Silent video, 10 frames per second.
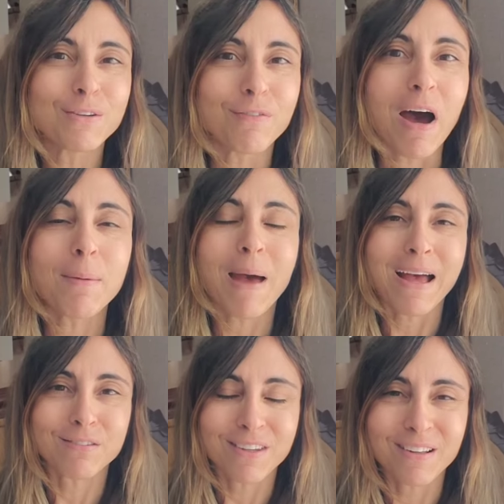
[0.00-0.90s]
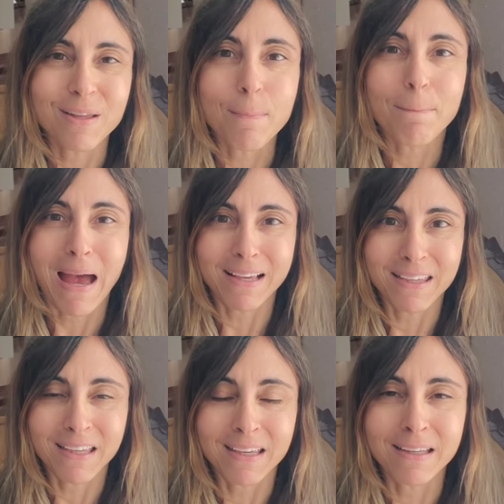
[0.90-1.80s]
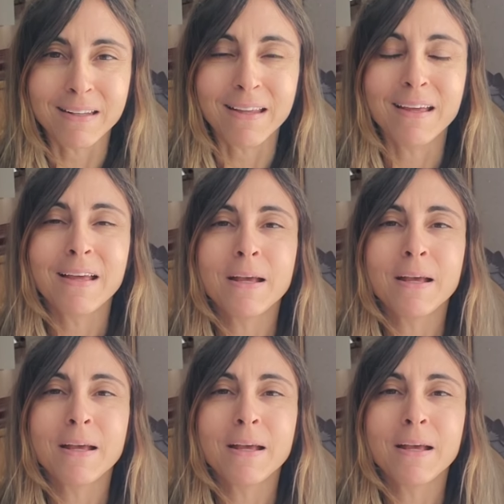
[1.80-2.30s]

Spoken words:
divine masculine back in,